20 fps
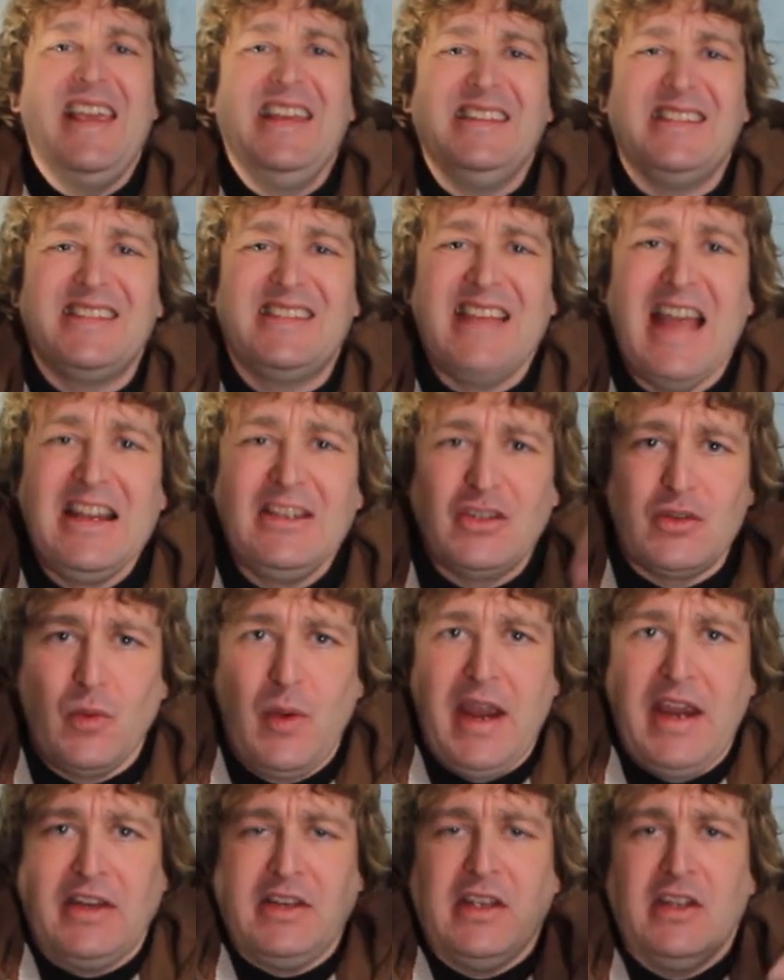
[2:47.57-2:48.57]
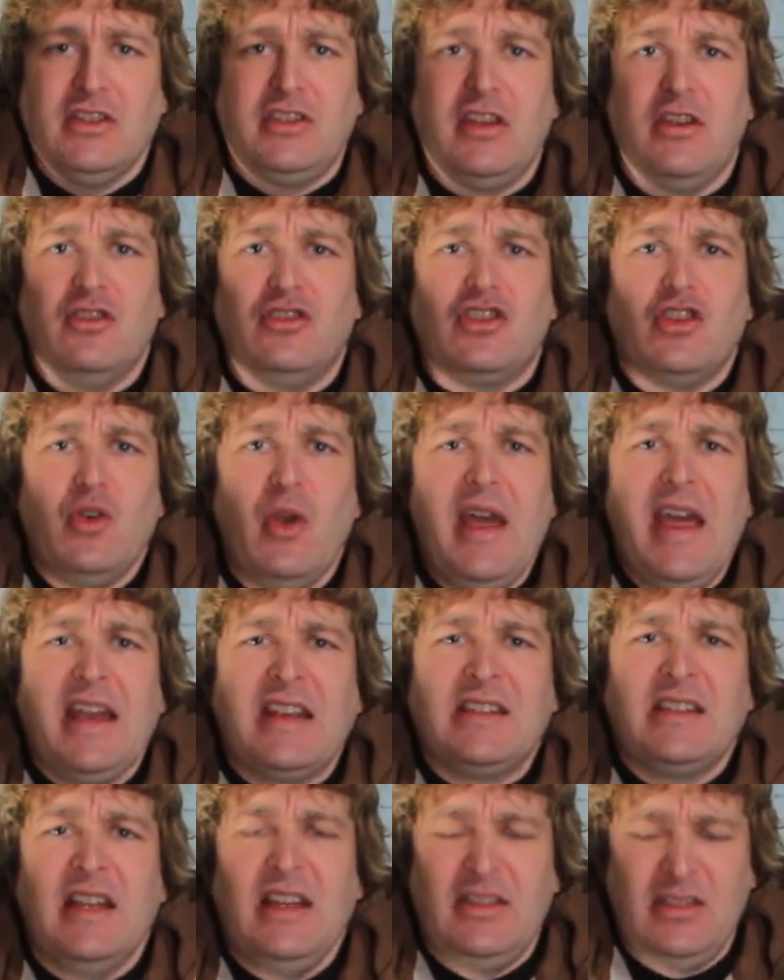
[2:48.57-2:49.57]
accentuate,
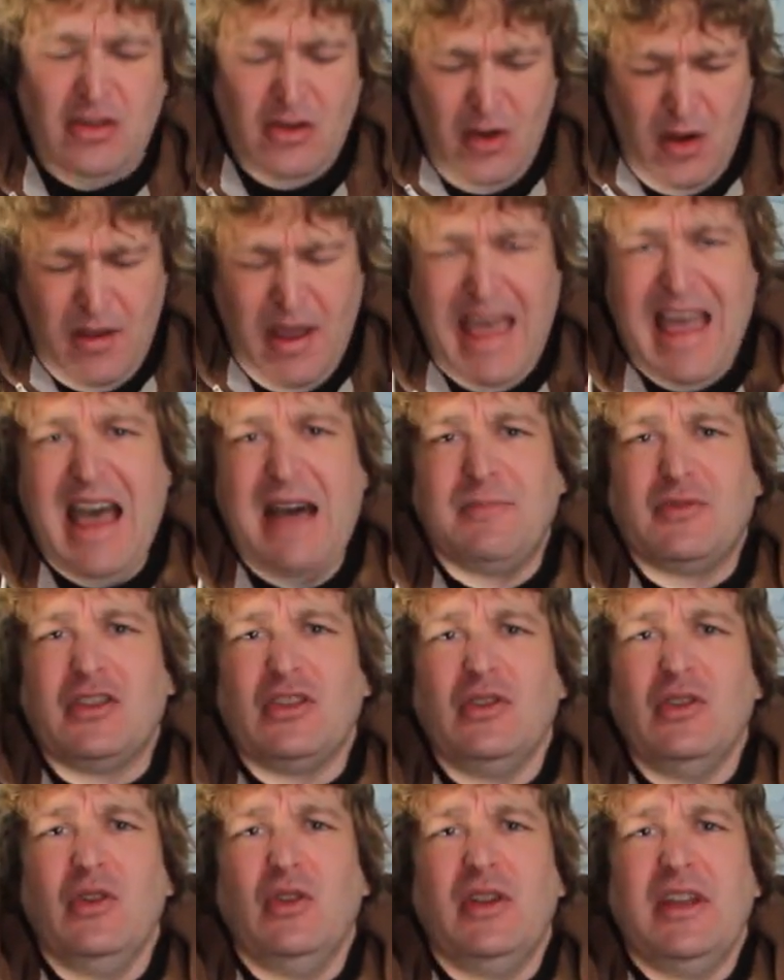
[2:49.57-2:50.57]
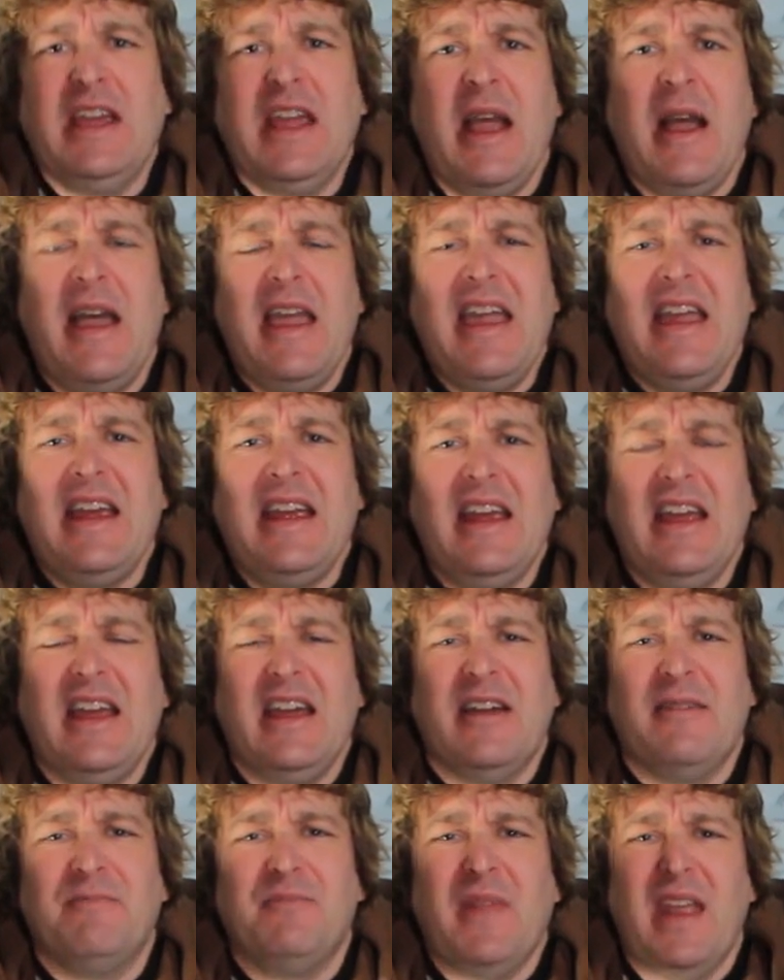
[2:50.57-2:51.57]
to absolutely
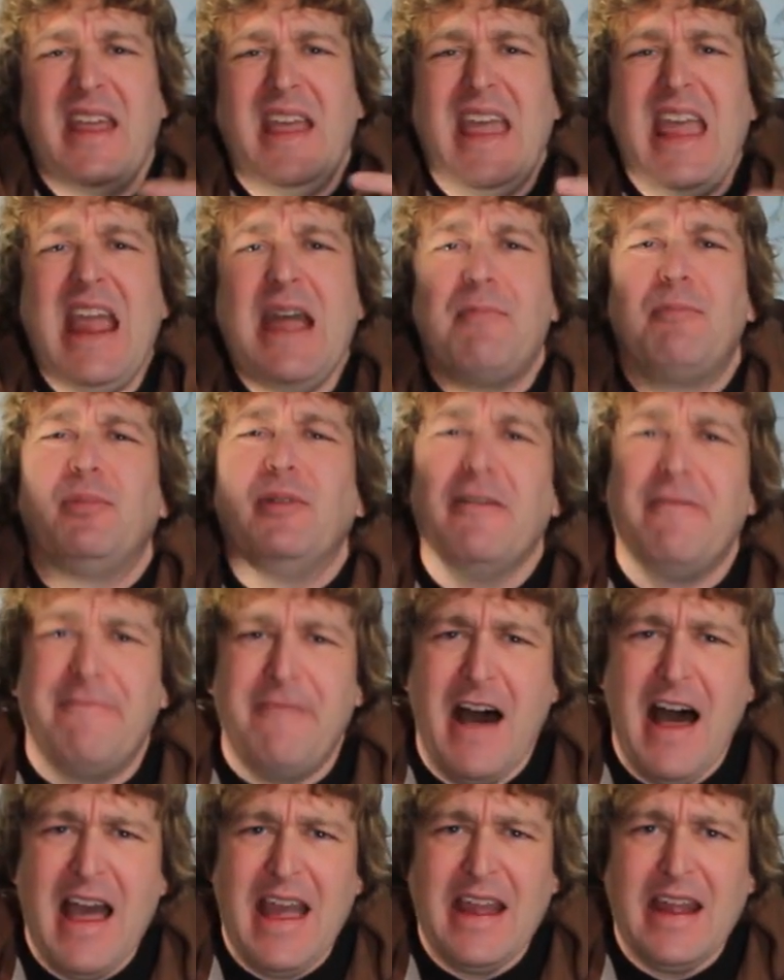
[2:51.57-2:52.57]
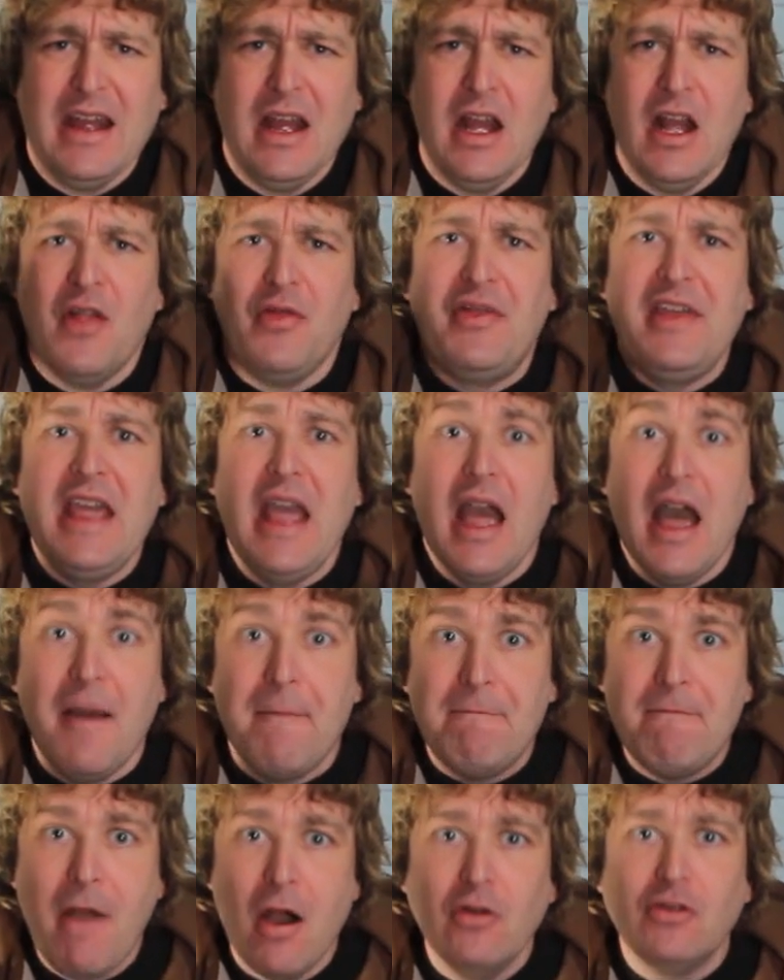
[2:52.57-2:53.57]
amplify the
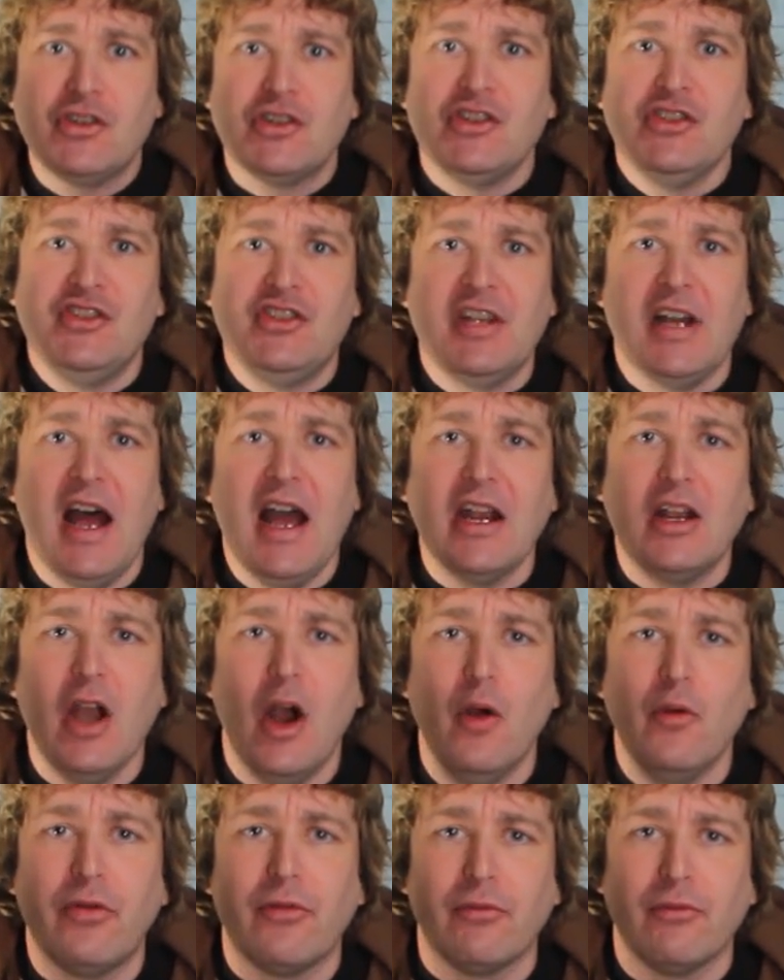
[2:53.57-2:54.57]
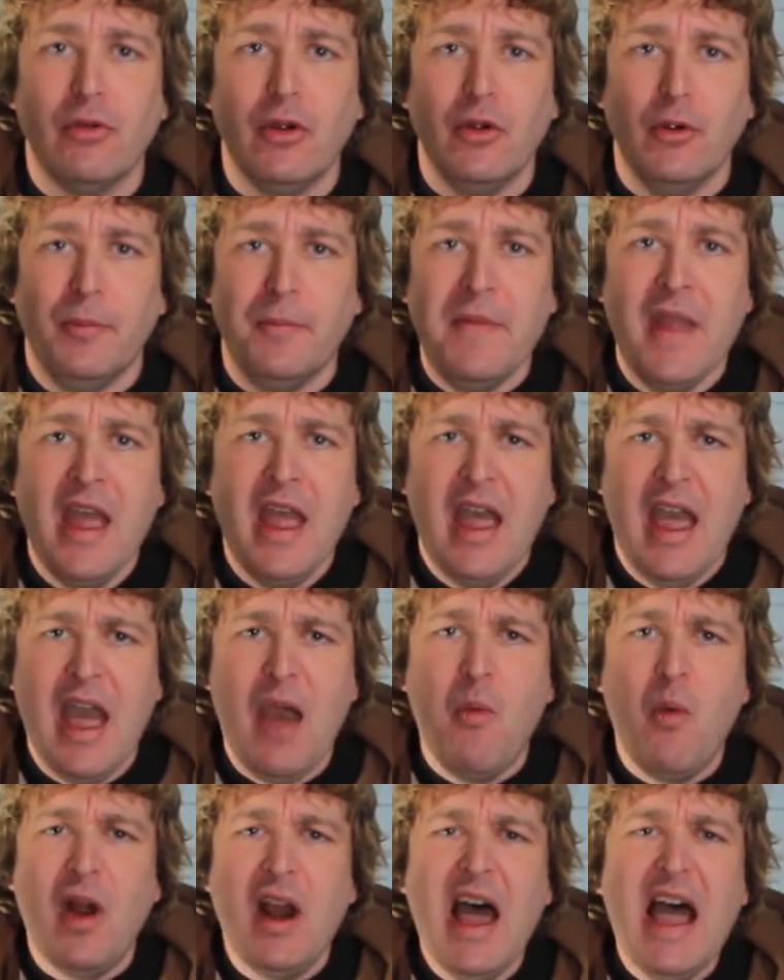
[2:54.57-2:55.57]
emotions that I go through.
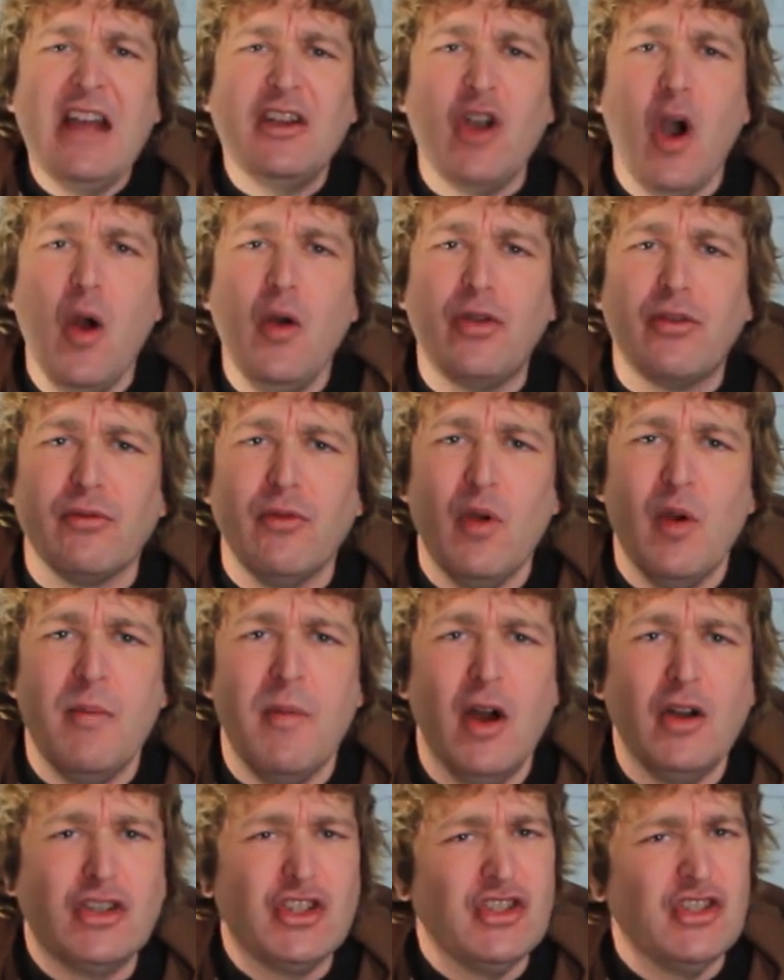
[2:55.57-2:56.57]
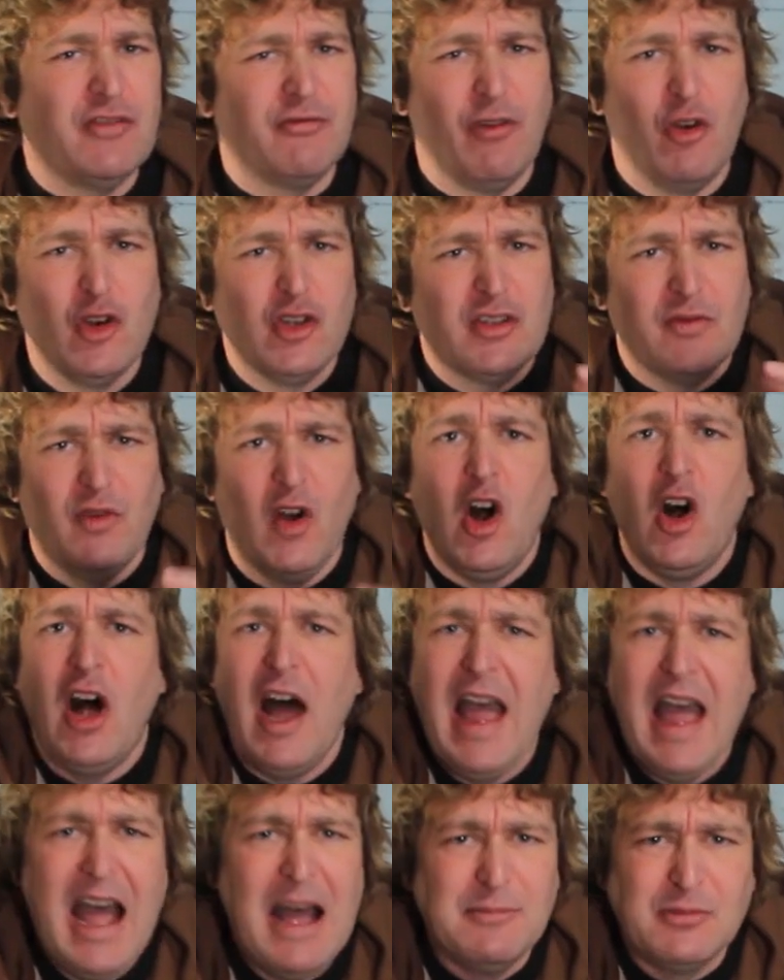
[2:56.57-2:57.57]
And when I go through emotions, first of all,
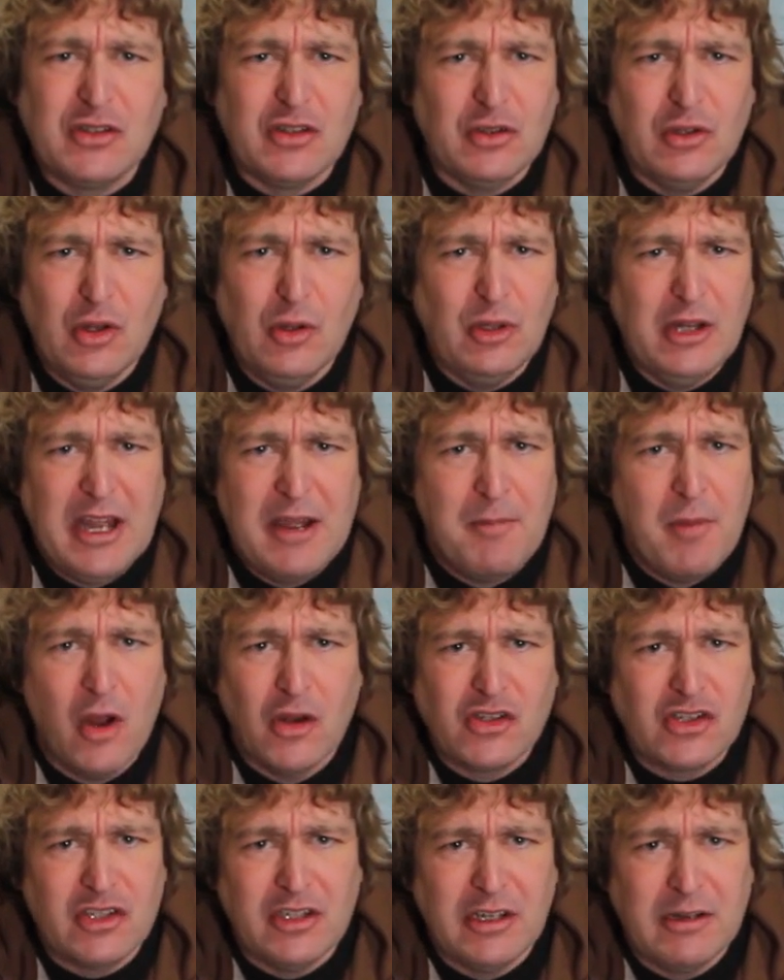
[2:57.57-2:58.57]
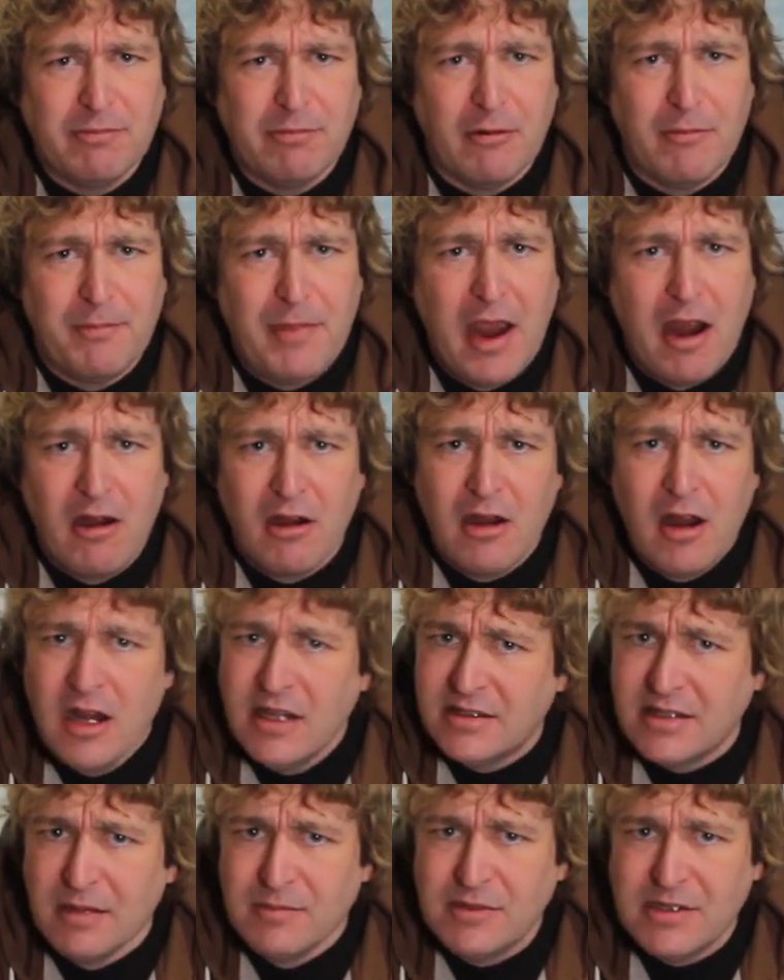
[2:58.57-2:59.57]
I absolutely emotionally prepare,
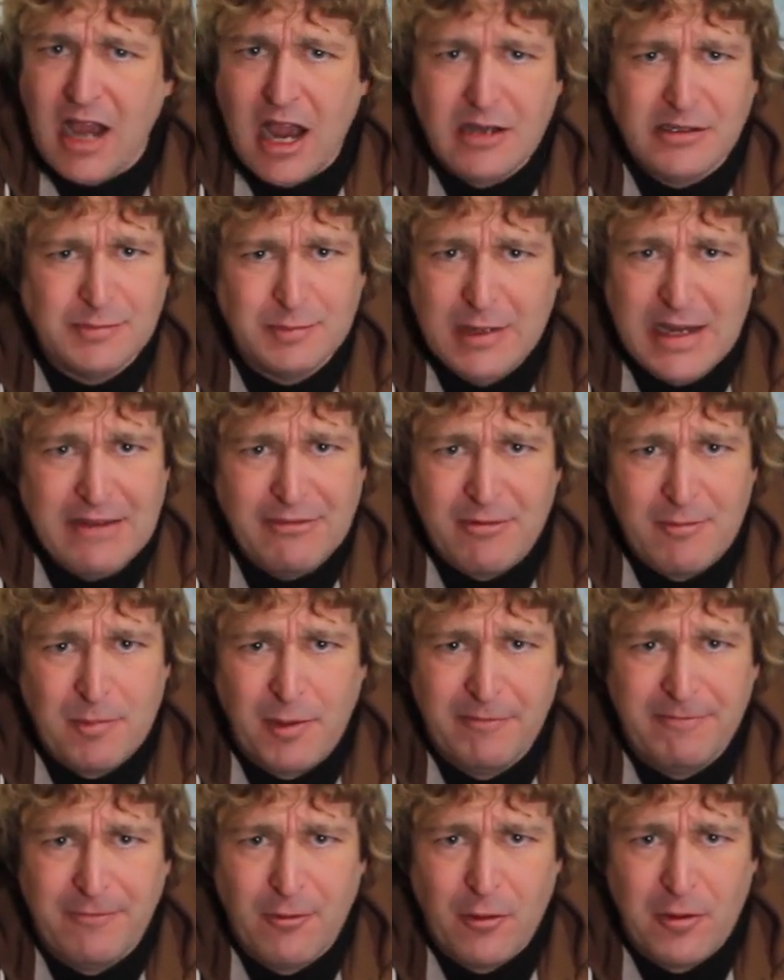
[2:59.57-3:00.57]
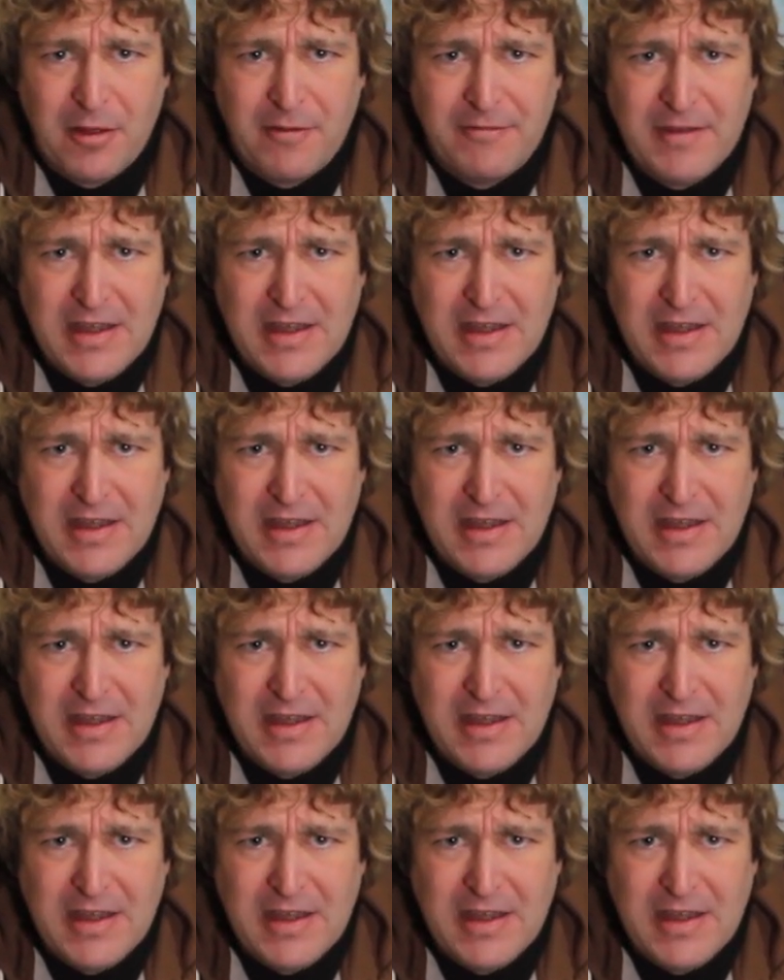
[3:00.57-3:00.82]
sometimes even before the